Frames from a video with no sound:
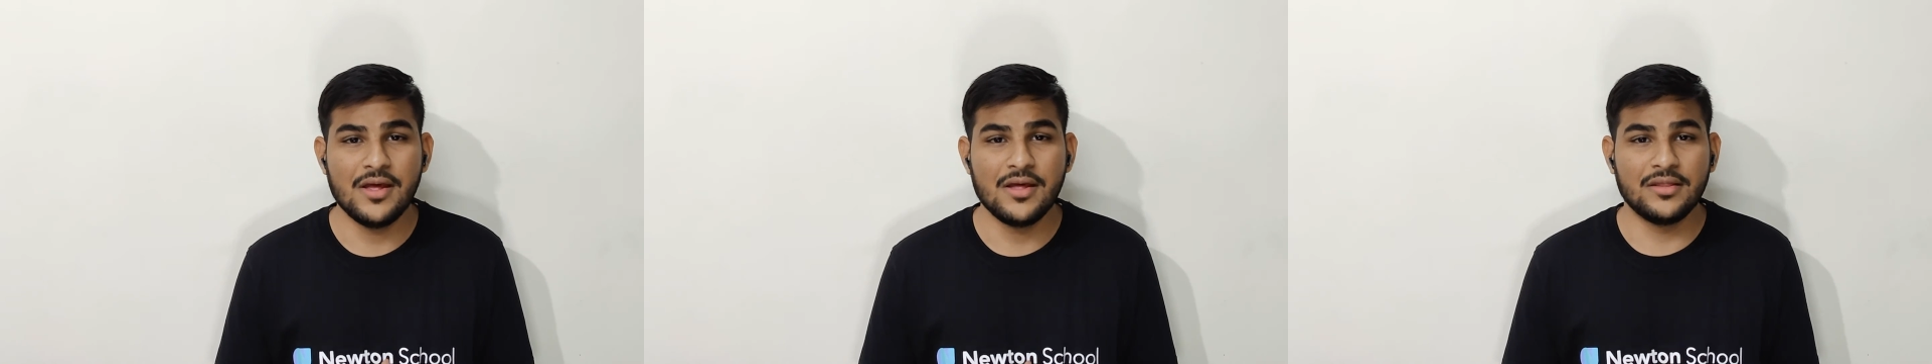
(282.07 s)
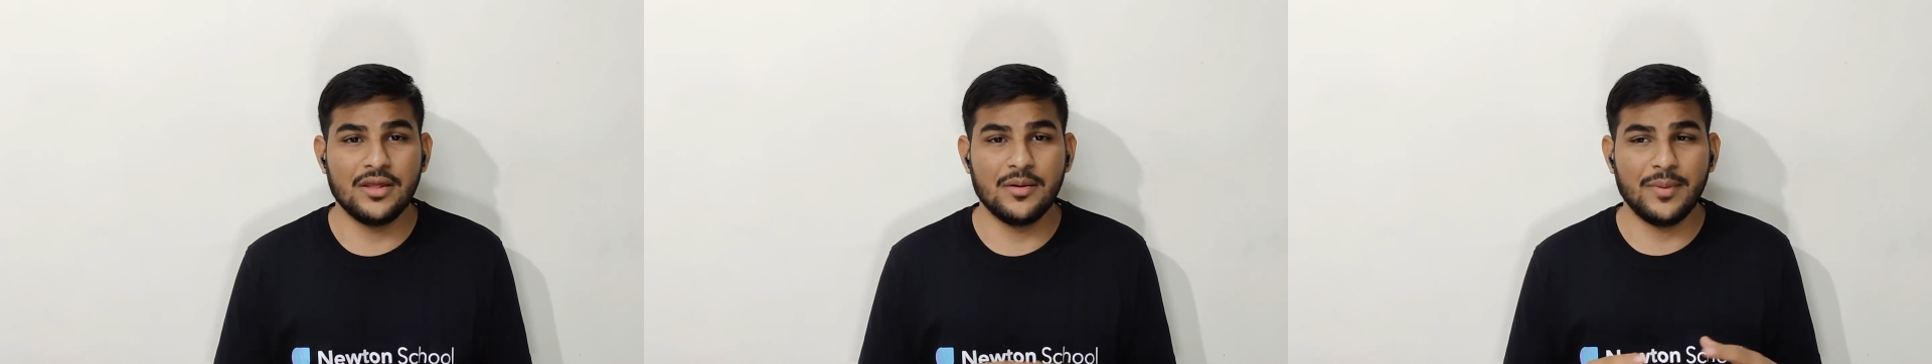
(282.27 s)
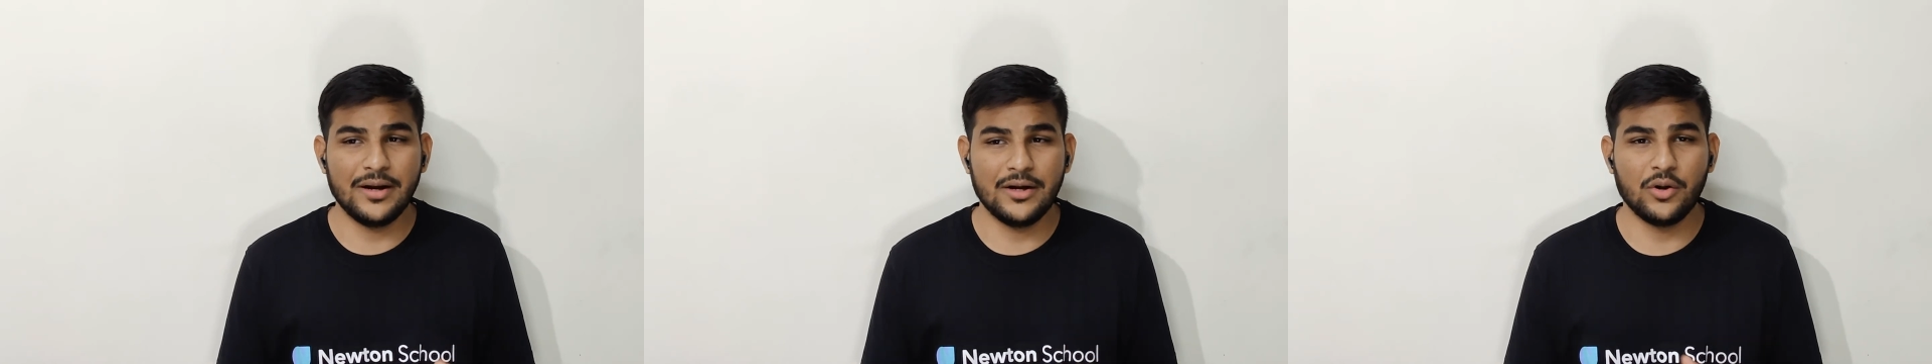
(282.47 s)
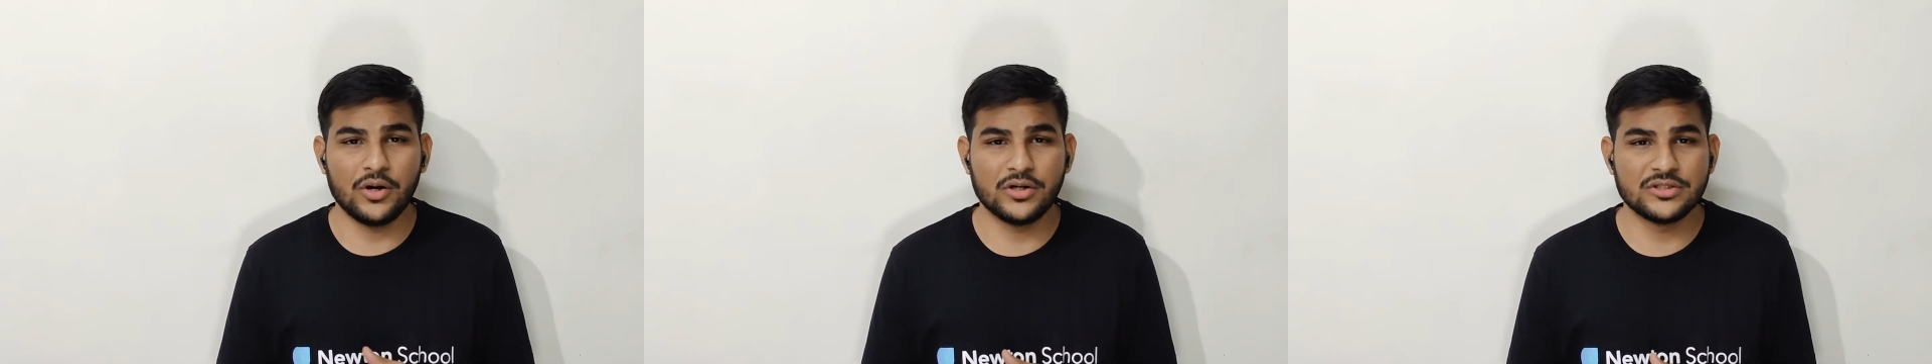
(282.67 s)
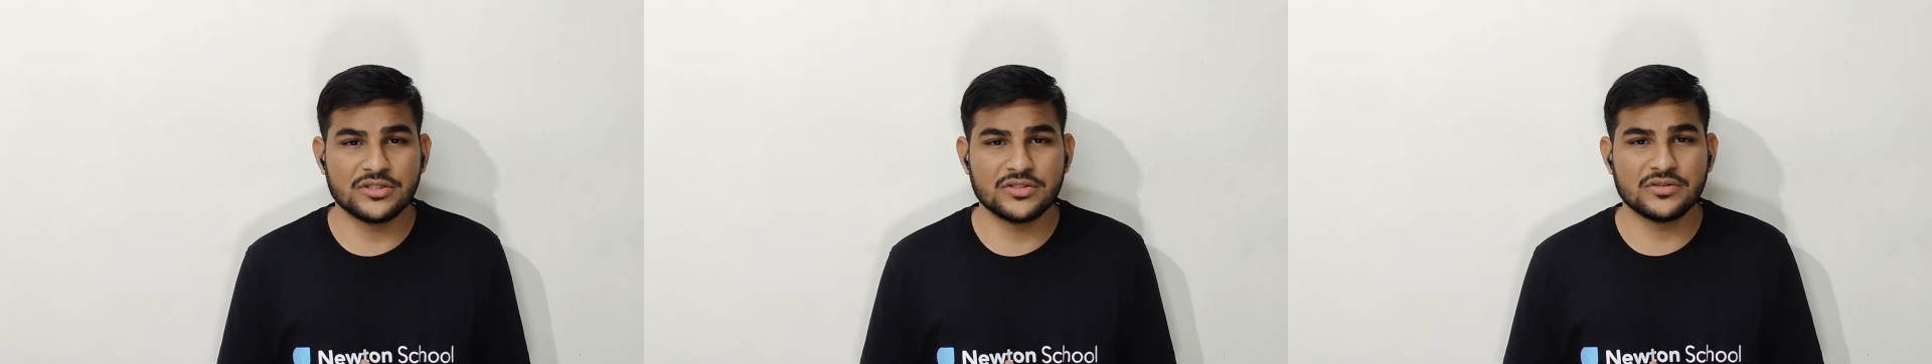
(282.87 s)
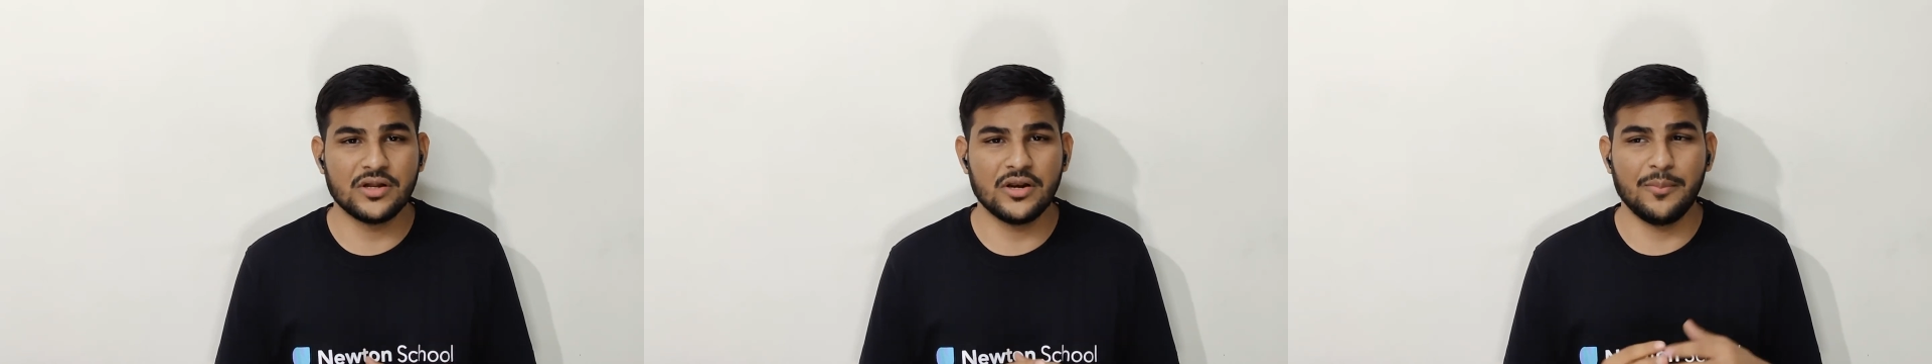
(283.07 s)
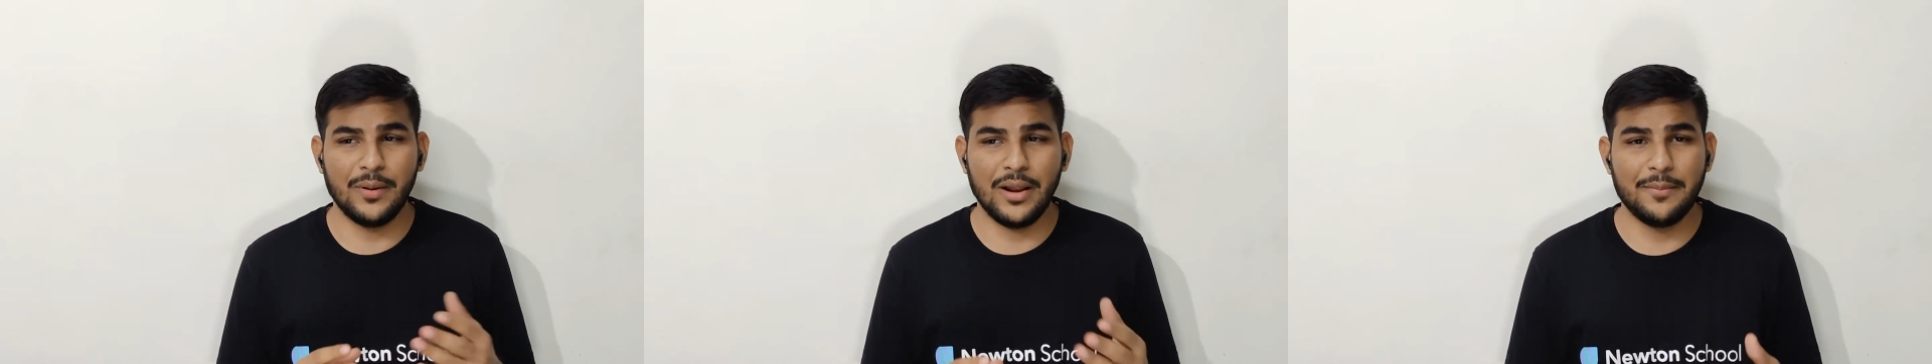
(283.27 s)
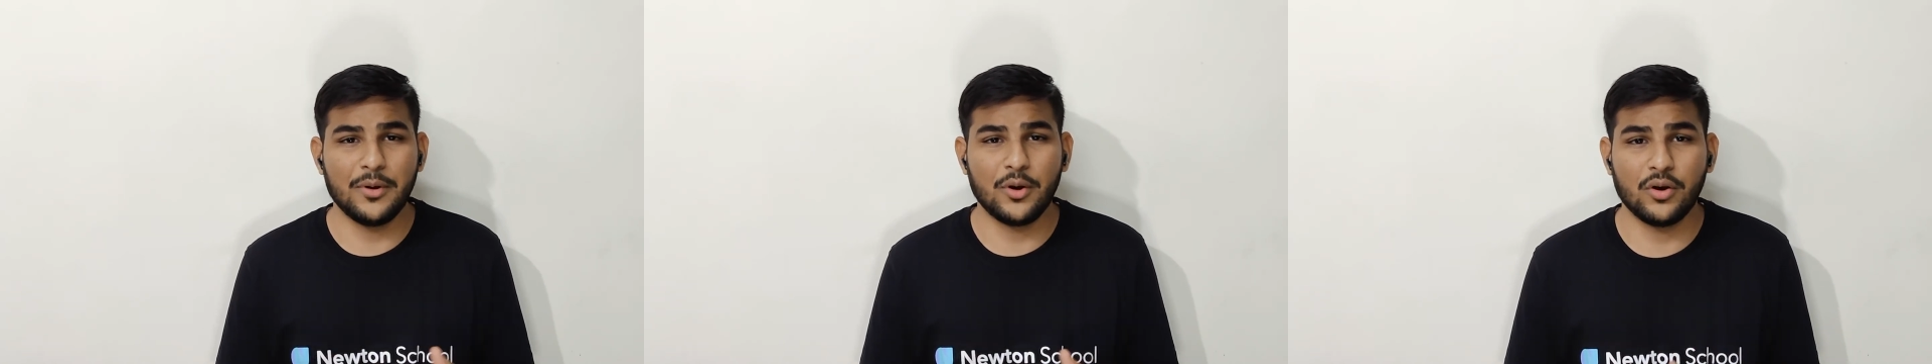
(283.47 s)
they might not just
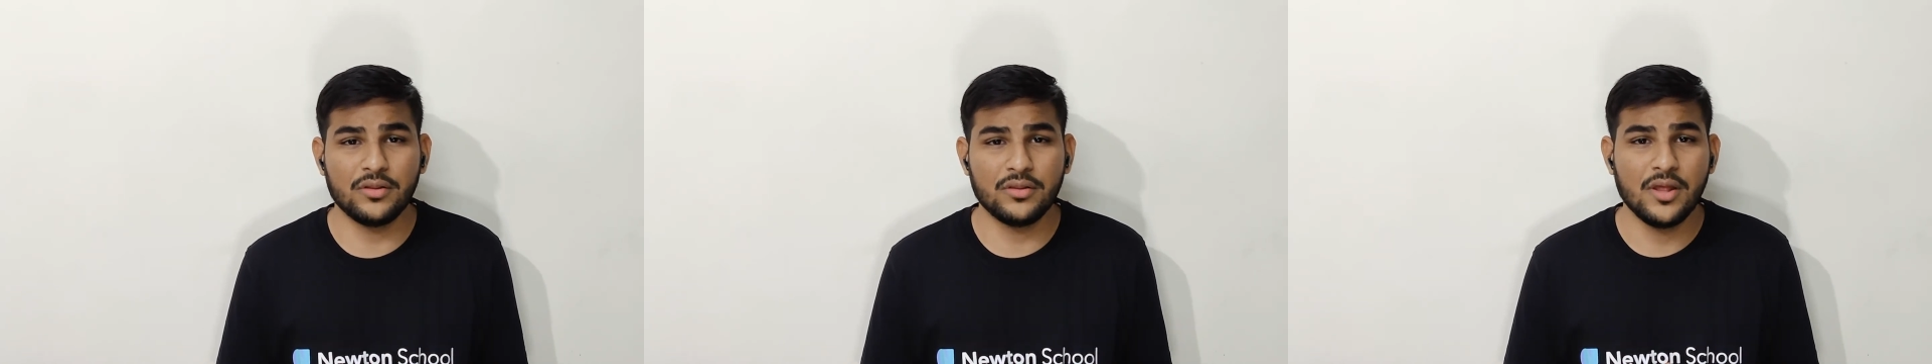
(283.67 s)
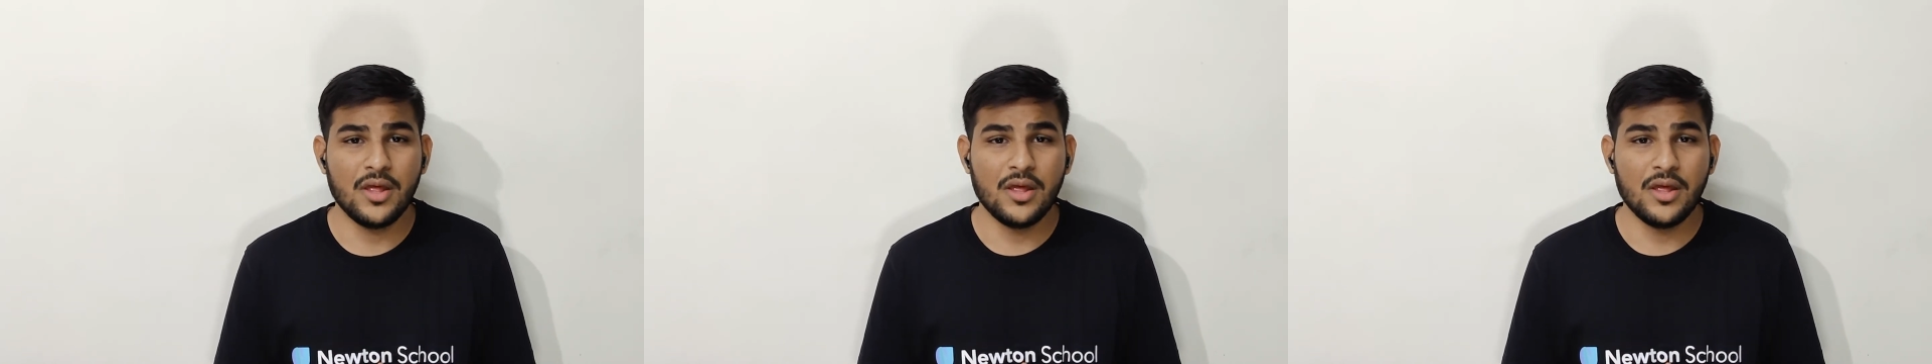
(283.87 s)
reply, because